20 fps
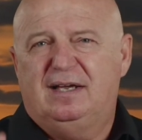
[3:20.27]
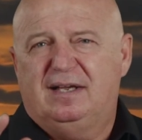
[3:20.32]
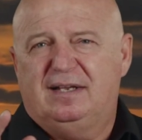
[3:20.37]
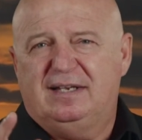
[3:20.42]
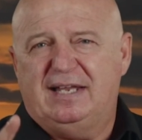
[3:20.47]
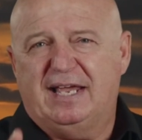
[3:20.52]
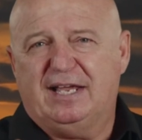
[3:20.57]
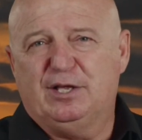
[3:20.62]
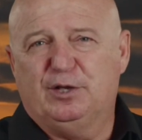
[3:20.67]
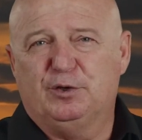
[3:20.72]

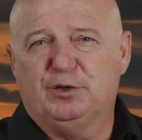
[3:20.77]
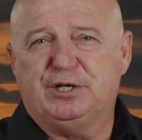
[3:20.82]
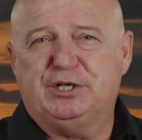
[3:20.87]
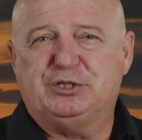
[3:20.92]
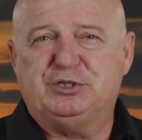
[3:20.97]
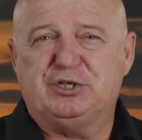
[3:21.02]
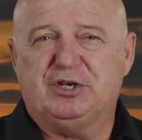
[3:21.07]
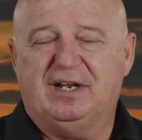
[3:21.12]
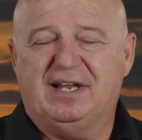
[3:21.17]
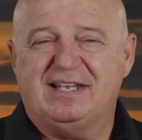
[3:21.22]
Take a look
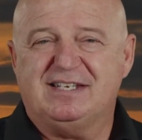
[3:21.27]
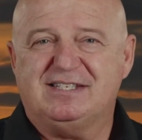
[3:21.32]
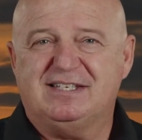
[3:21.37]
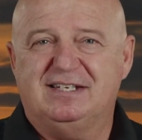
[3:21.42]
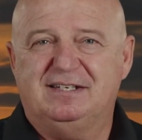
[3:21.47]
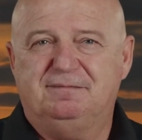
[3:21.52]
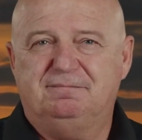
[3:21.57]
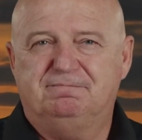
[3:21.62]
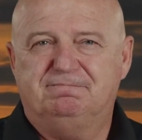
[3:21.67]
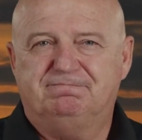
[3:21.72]
at your
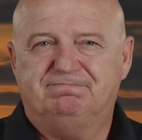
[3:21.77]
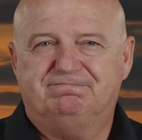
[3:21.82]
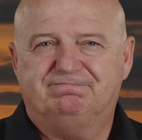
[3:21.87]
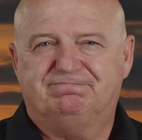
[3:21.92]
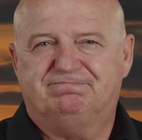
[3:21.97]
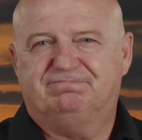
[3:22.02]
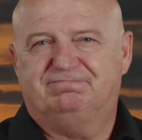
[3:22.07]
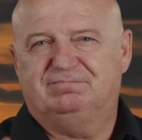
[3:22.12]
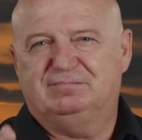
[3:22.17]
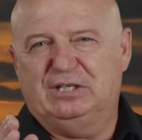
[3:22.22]
lesson,
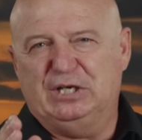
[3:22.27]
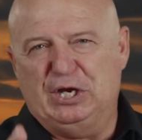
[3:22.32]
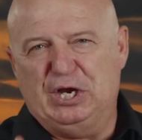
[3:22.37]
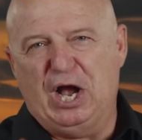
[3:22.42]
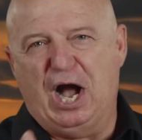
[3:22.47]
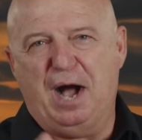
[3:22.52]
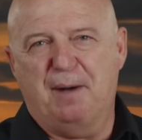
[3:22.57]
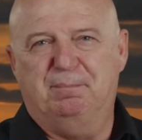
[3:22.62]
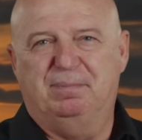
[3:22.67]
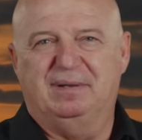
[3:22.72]
and God